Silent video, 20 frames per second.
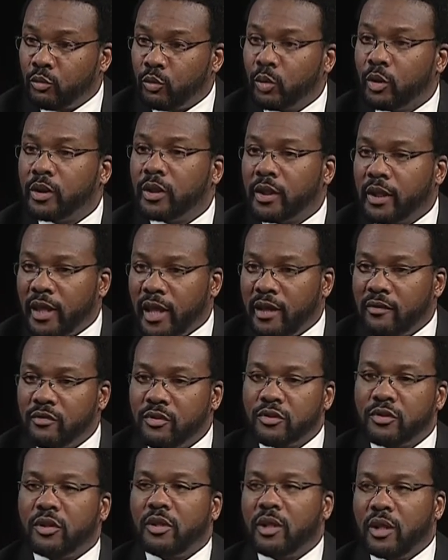really gave
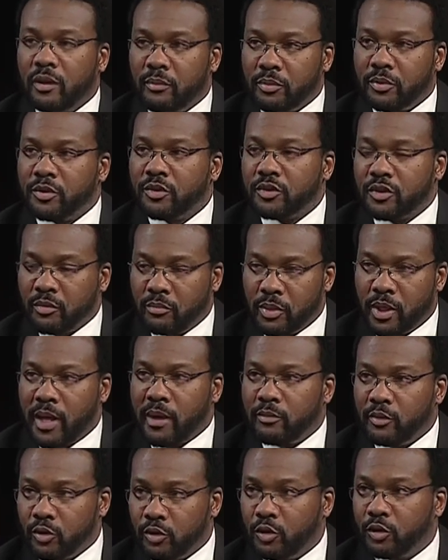us the impetus to be
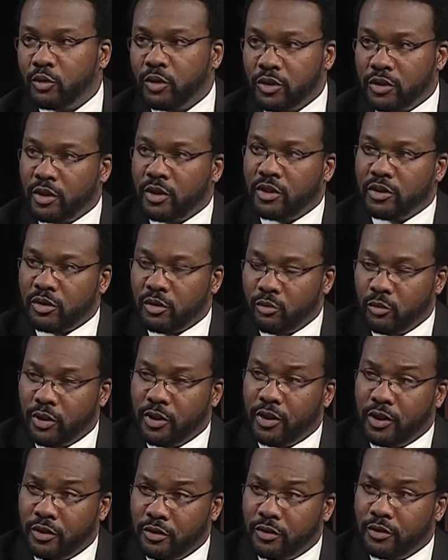able to do the things that we
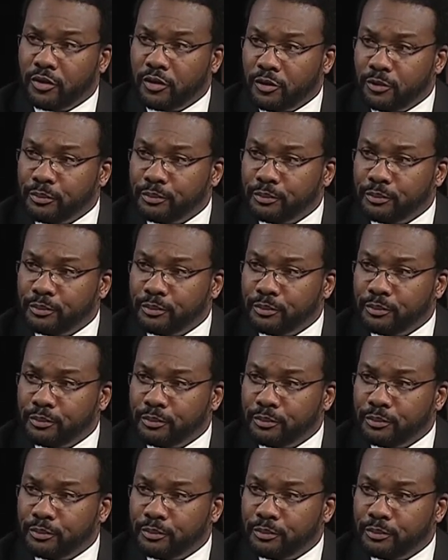need to do.